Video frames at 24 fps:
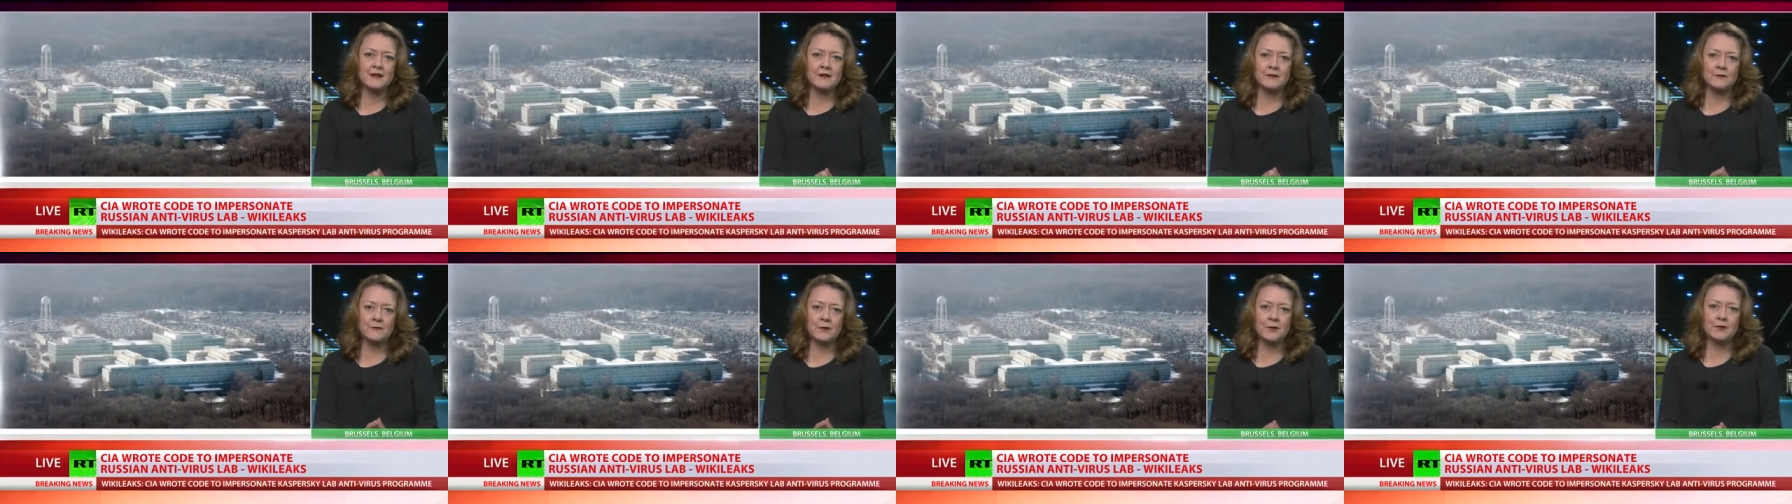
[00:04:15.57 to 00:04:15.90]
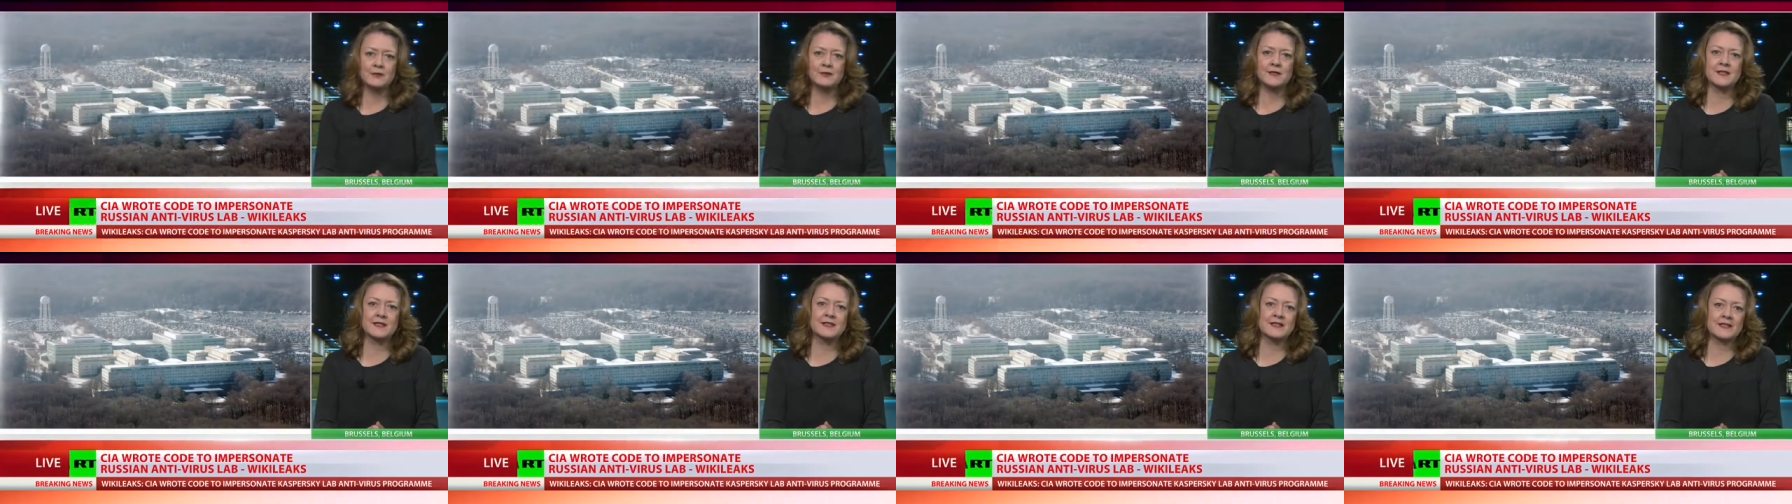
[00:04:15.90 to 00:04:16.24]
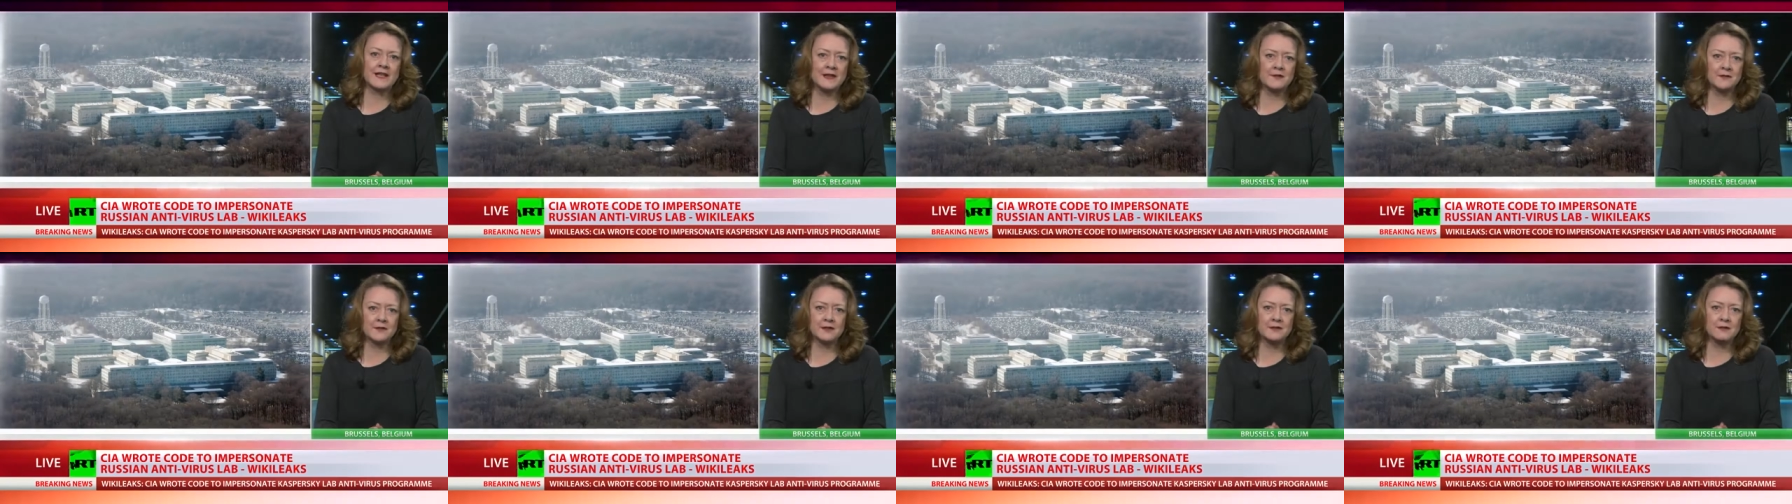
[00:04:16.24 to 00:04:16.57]
Vault
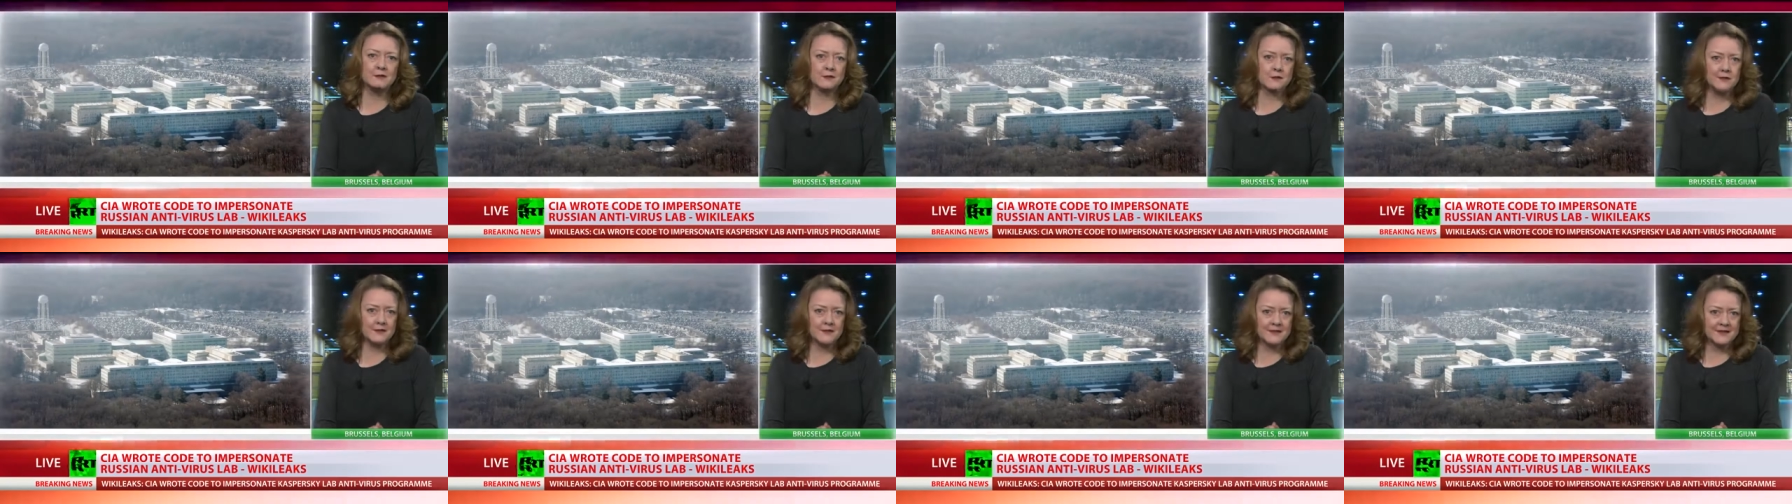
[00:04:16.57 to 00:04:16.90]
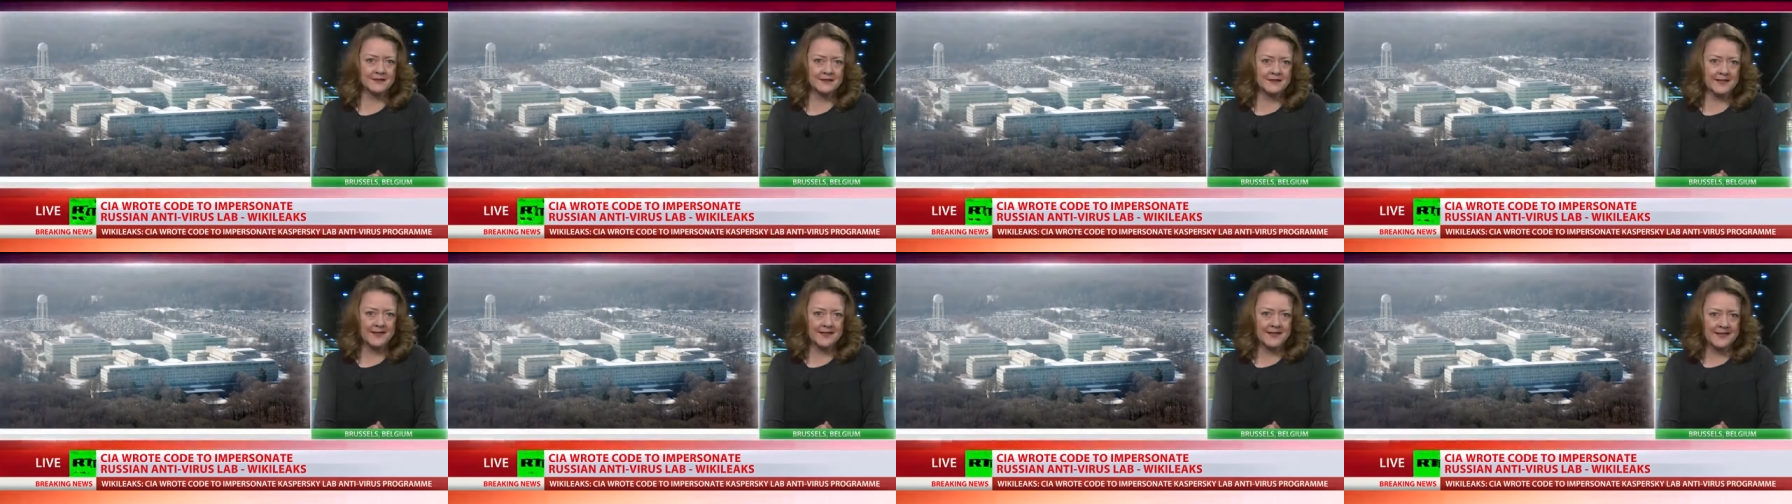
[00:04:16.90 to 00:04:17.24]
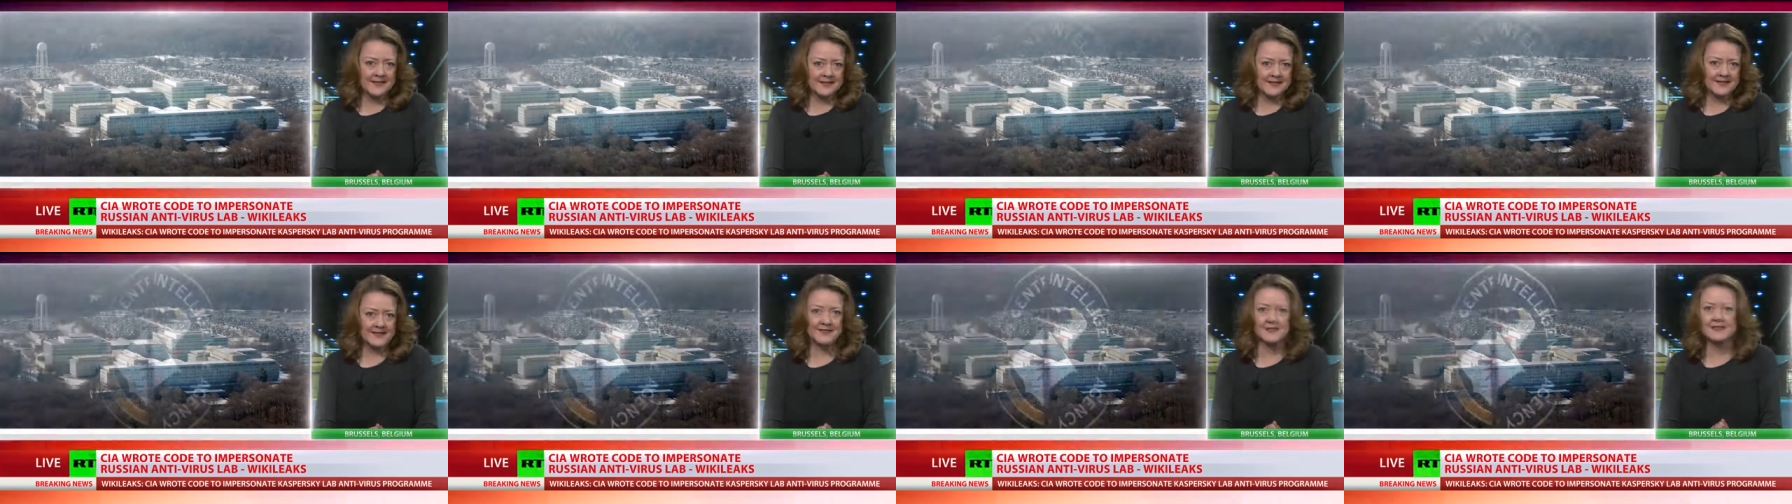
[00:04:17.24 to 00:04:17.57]
7 and Vault
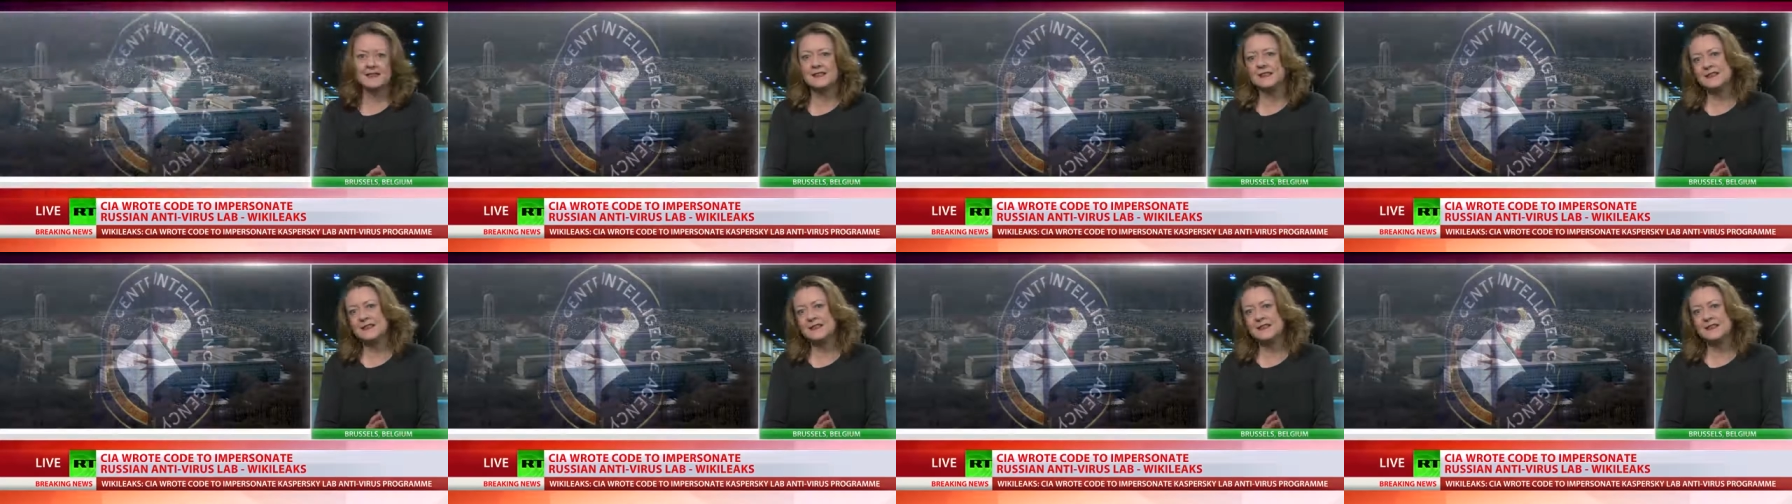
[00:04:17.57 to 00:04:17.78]
8